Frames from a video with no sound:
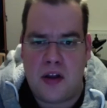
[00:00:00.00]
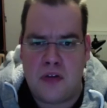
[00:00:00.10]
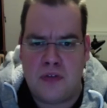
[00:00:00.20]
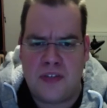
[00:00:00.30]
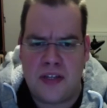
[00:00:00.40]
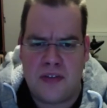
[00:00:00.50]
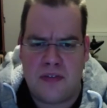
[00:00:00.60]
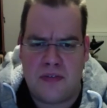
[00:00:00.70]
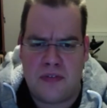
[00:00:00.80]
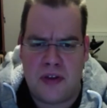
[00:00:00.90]
love to,
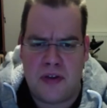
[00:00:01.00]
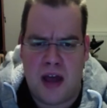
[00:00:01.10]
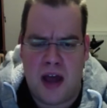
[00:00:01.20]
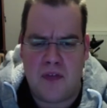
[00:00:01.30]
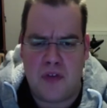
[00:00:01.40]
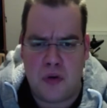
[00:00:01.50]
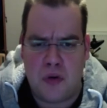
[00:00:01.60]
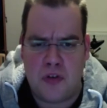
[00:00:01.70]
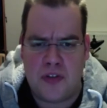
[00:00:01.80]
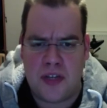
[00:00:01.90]
for you to have
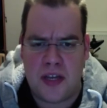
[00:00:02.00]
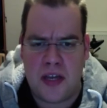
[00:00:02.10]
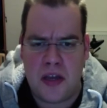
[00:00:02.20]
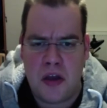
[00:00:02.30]
your say